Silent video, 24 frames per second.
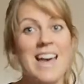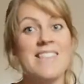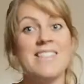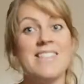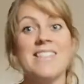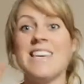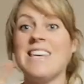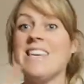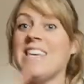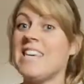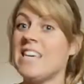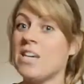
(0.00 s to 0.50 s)
the
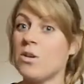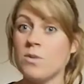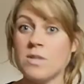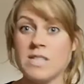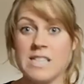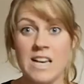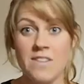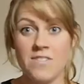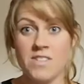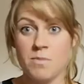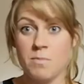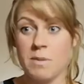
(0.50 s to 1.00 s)
yields
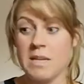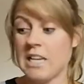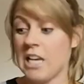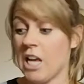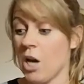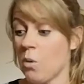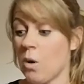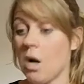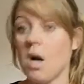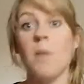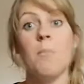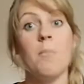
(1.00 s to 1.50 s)
have to be
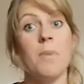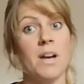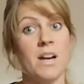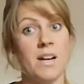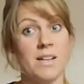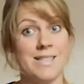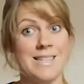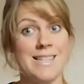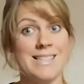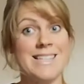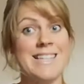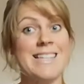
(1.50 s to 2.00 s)
lower
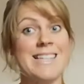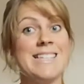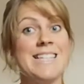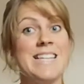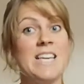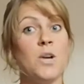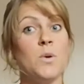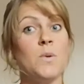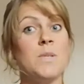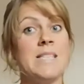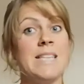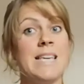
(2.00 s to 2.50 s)
because it's a
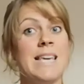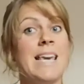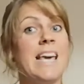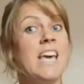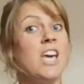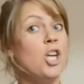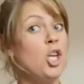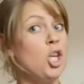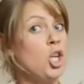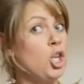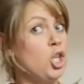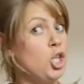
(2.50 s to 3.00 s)

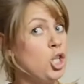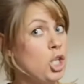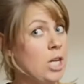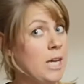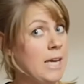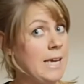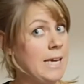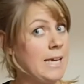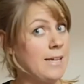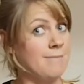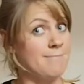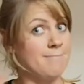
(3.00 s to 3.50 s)

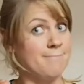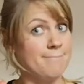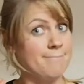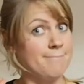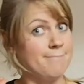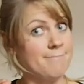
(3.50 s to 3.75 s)
DOCG,